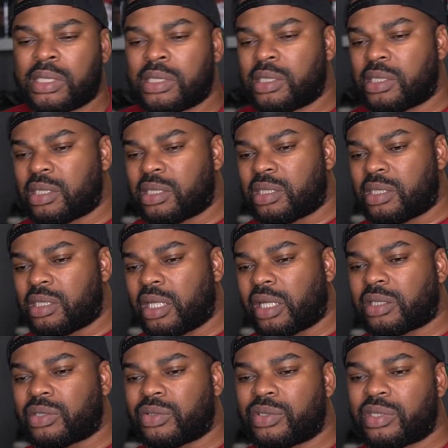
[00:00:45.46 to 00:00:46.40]

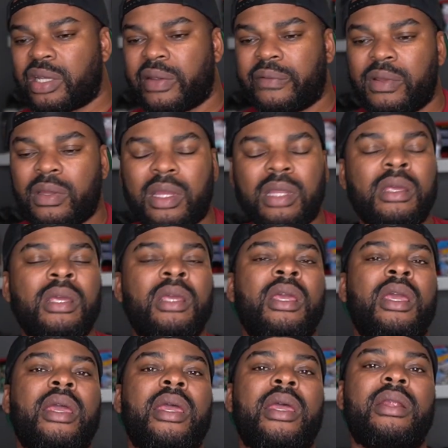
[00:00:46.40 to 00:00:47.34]
6th or 7th,
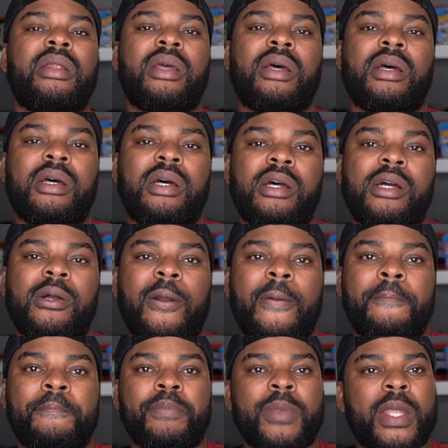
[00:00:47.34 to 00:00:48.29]
and
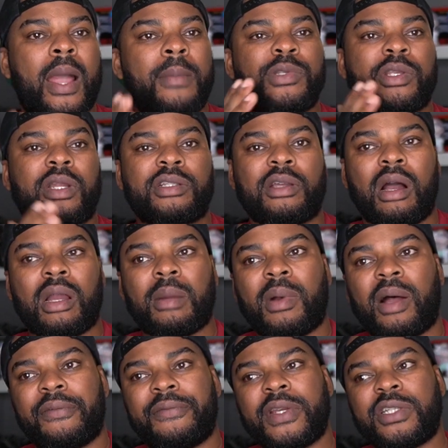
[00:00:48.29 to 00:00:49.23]
I'm just going to talk
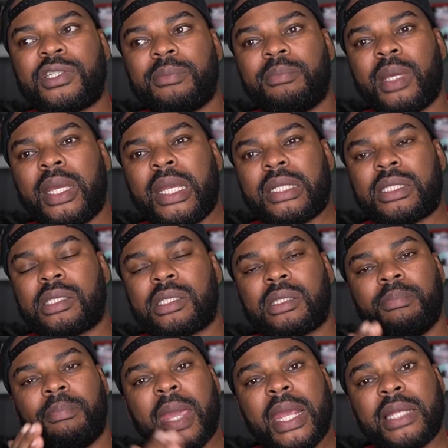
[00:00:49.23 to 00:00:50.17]
about fishing baits
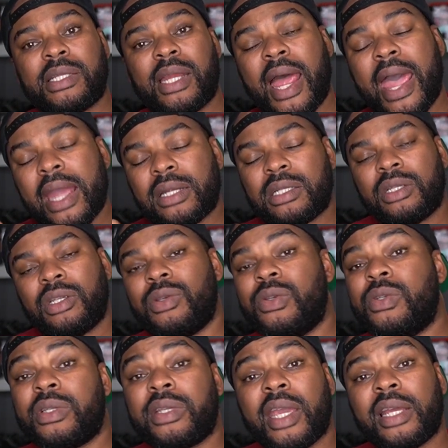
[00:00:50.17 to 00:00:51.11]
that I actually
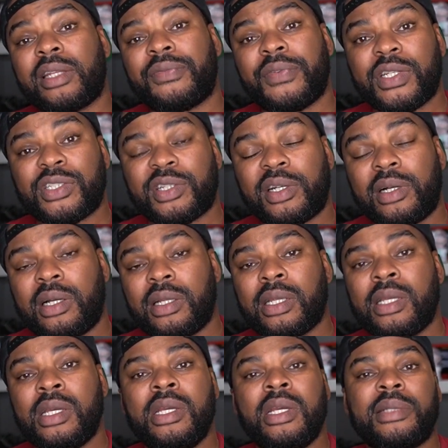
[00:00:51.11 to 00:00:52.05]
use and catch fish on.
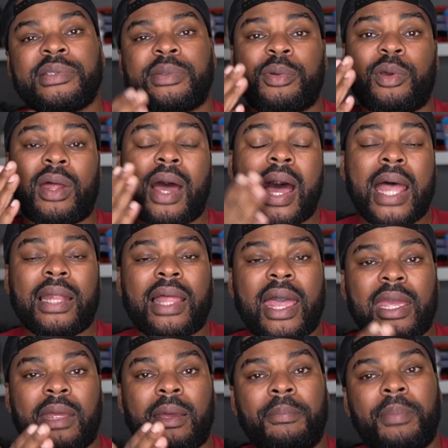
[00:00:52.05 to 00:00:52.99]
So we're going to
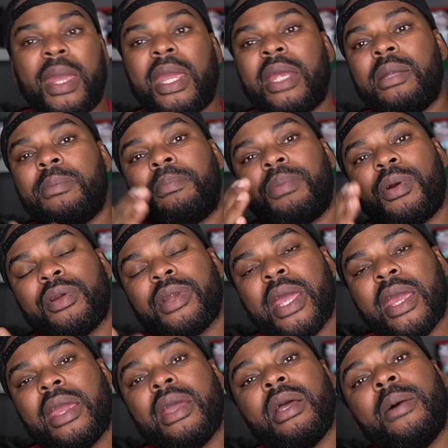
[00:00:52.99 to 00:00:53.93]
highlight a bait per
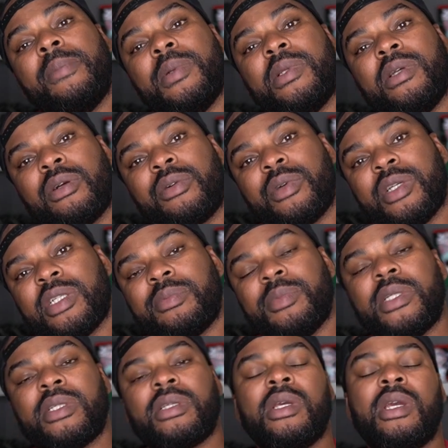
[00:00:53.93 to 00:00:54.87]
day up until
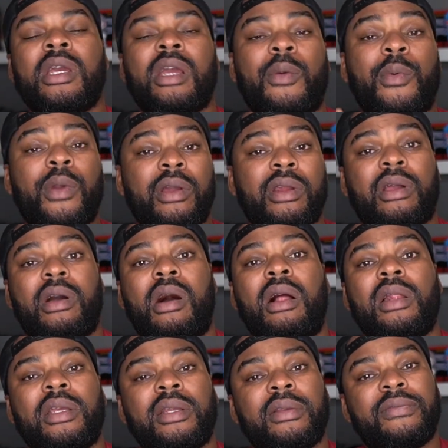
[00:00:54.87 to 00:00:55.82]
Christmas, and we're going to
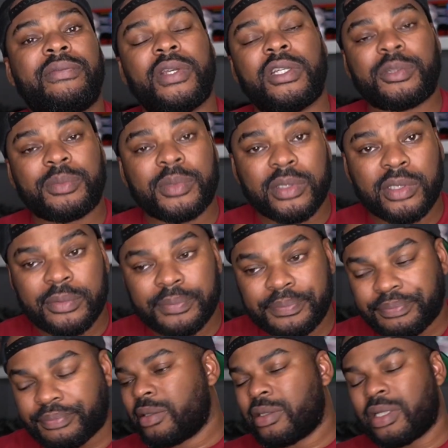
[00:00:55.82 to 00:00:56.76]
call it Fishmas.
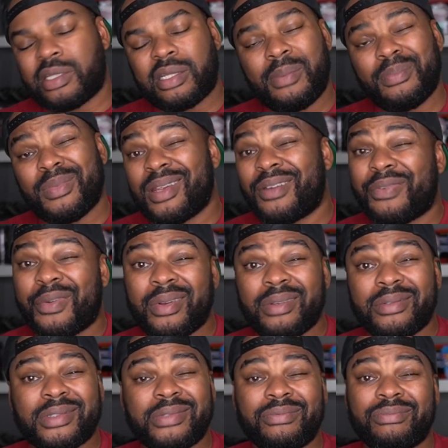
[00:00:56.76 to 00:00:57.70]
Just something different
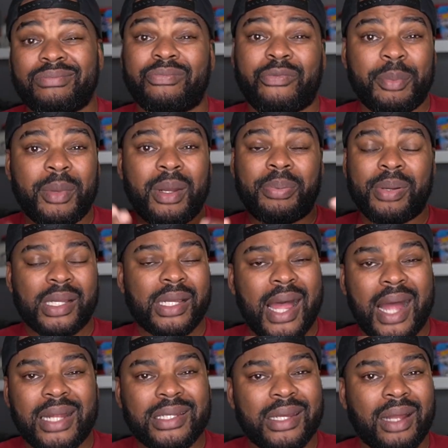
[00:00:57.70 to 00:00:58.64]
for me to put
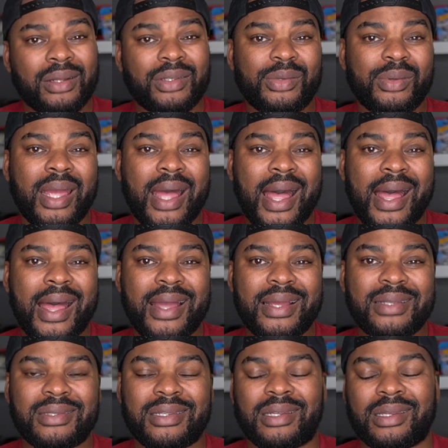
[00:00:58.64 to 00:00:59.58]
content out to you
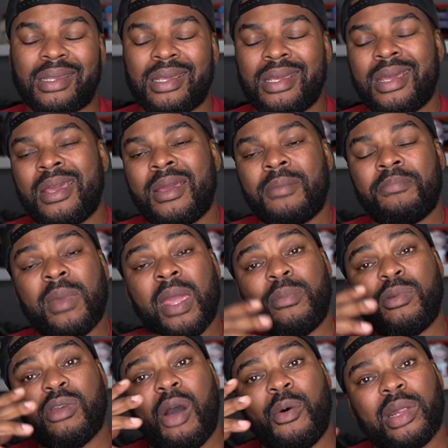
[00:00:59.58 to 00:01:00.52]
guys, and
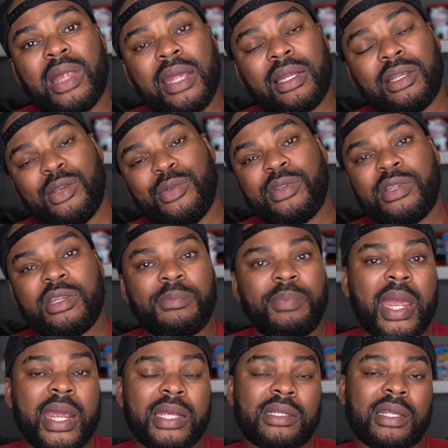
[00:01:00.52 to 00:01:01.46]
maybe y'all would like to use these
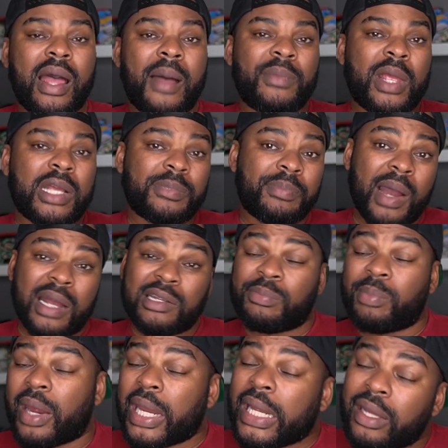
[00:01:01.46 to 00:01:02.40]
baits. I'm not
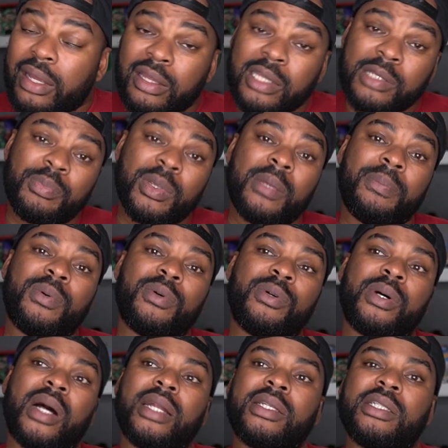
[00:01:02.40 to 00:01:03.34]
sponsored by any of these
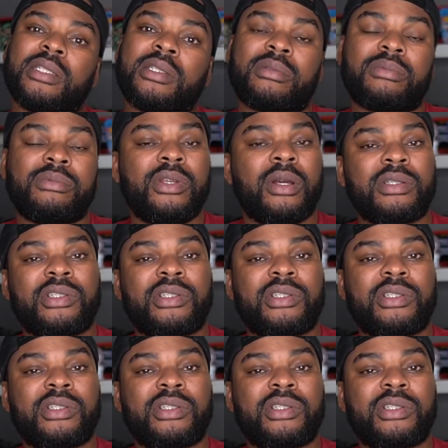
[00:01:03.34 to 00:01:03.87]
people. I just, you know,